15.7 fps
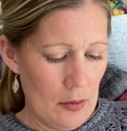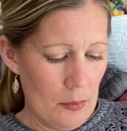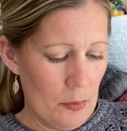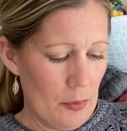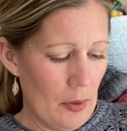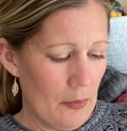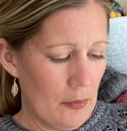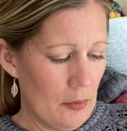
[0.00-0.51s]

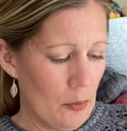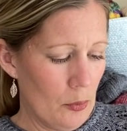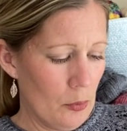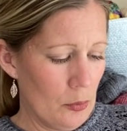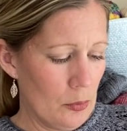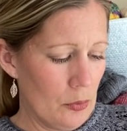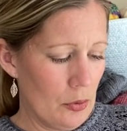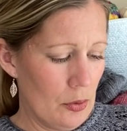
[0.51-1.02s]
what are they
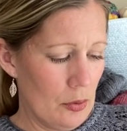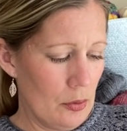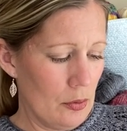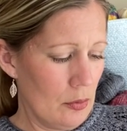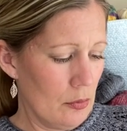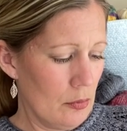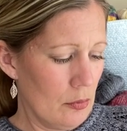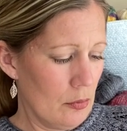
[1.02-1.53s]
called,
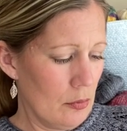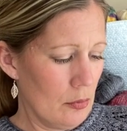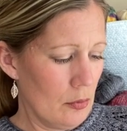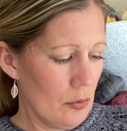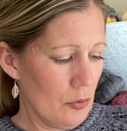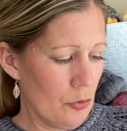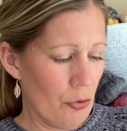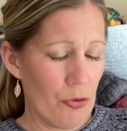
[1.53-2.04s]

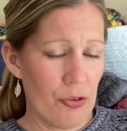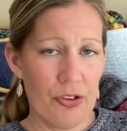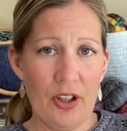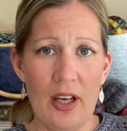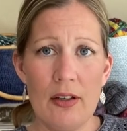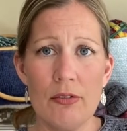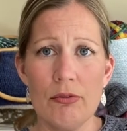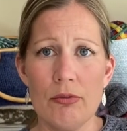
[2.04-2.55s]

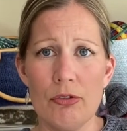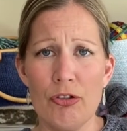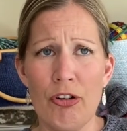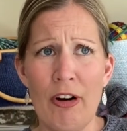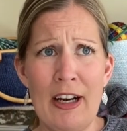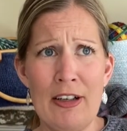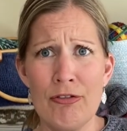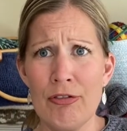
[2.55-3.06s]

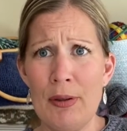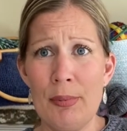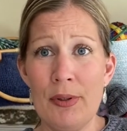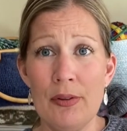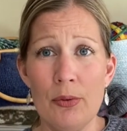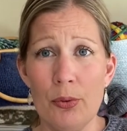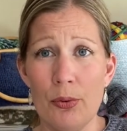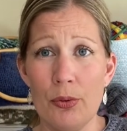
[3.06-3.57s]
grain
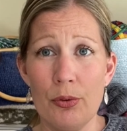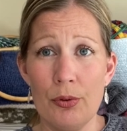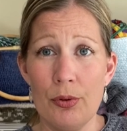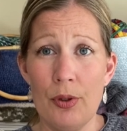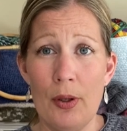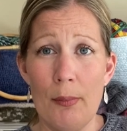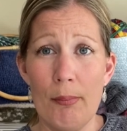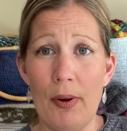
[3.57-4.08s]
ribbon or
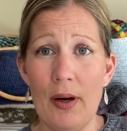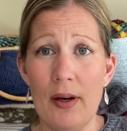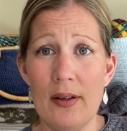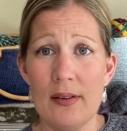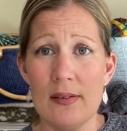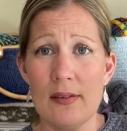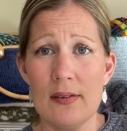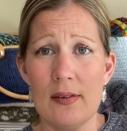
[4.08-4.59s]

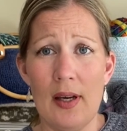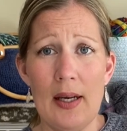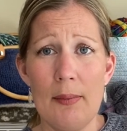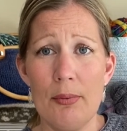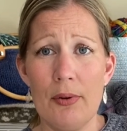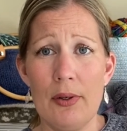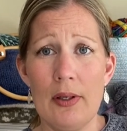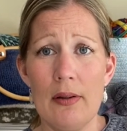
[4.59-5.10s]
bias
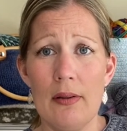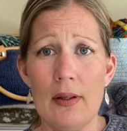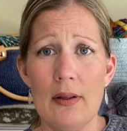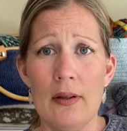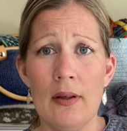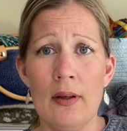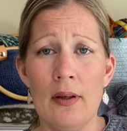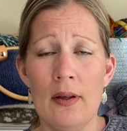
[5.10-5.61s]
tape or
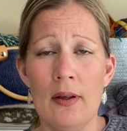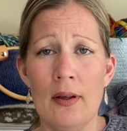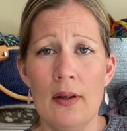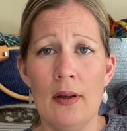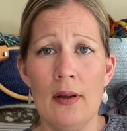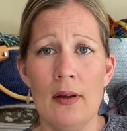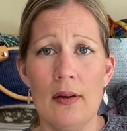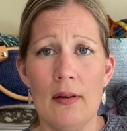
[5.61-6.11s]
anything.
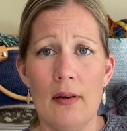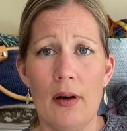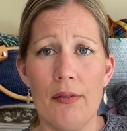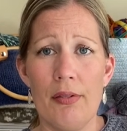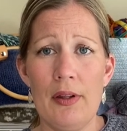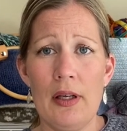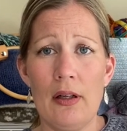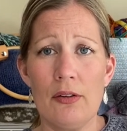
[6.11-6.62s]
I
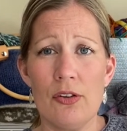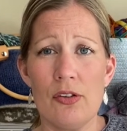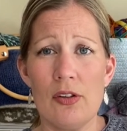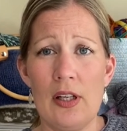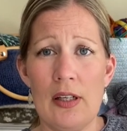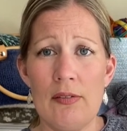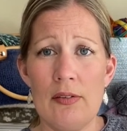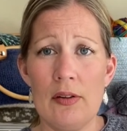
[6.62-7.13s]
think I'll just
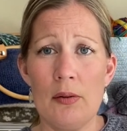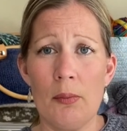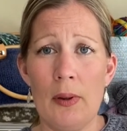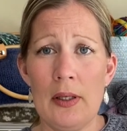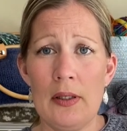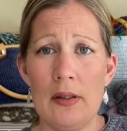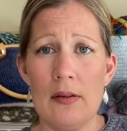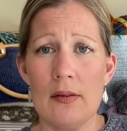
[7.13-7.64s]
leave it the
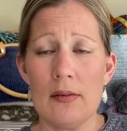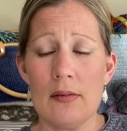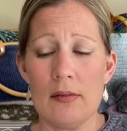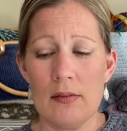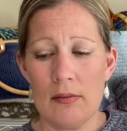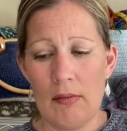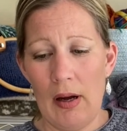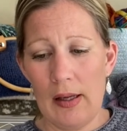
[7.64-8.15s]
way it is.
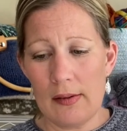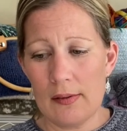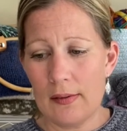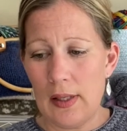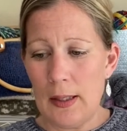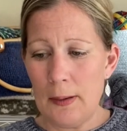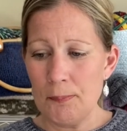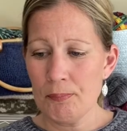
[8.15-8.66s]
I'll
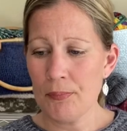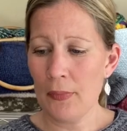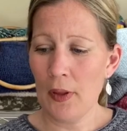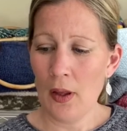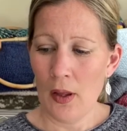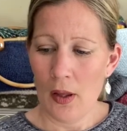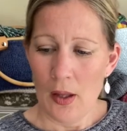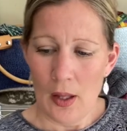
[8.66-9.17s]
see.
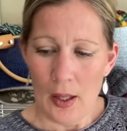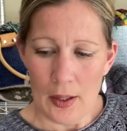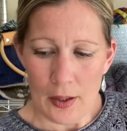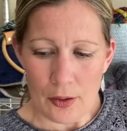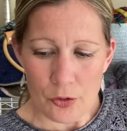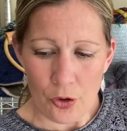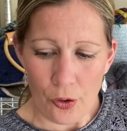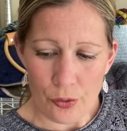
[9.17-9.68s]
And I
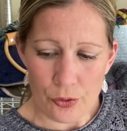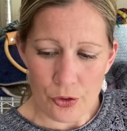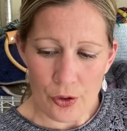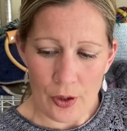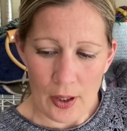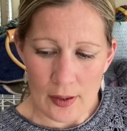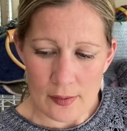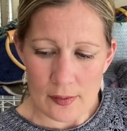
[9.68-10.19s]
told you
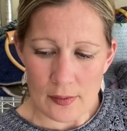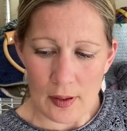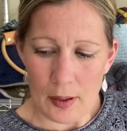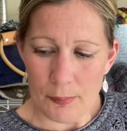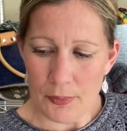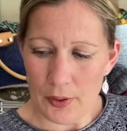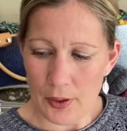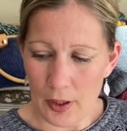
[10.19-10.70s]
last
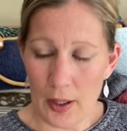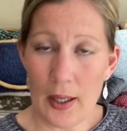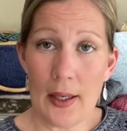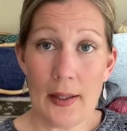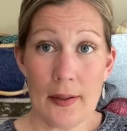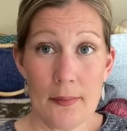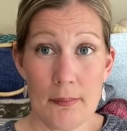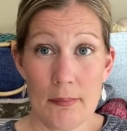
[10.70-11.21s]
time that I
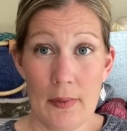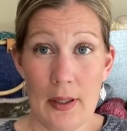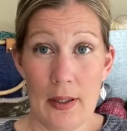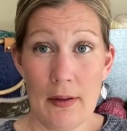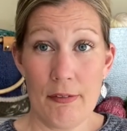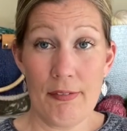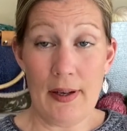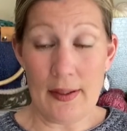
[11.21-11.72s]
had
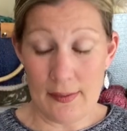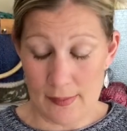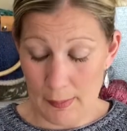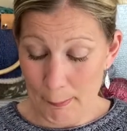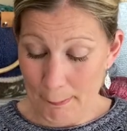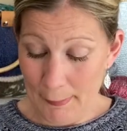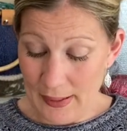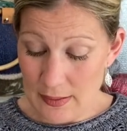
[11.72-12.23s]
found
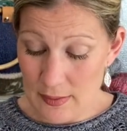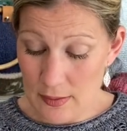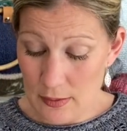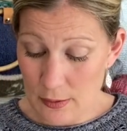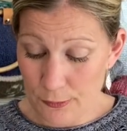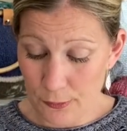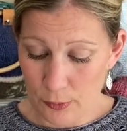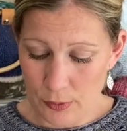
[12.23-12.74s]
some buttons
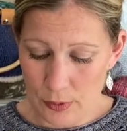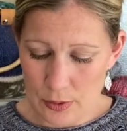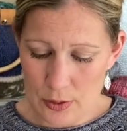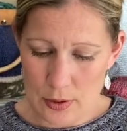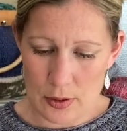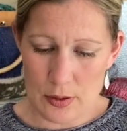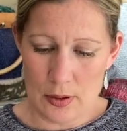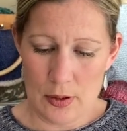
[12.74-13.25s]
for it.
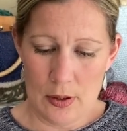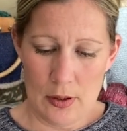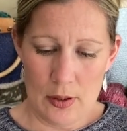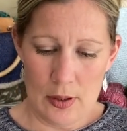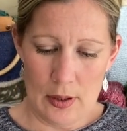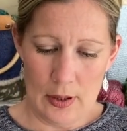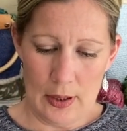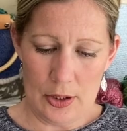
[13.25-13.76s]

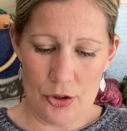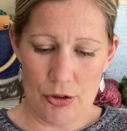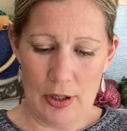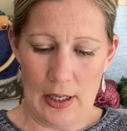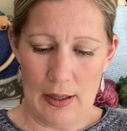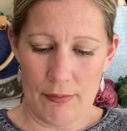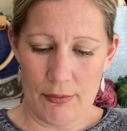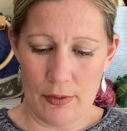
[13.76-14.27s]
I actually
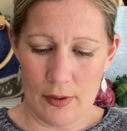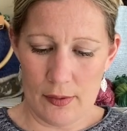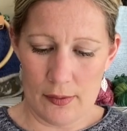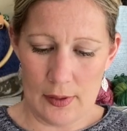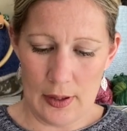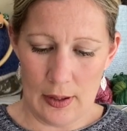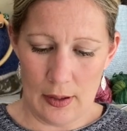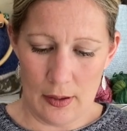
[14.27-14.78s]
have those
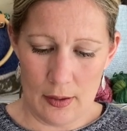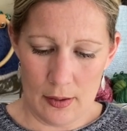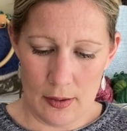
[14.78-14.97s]
here.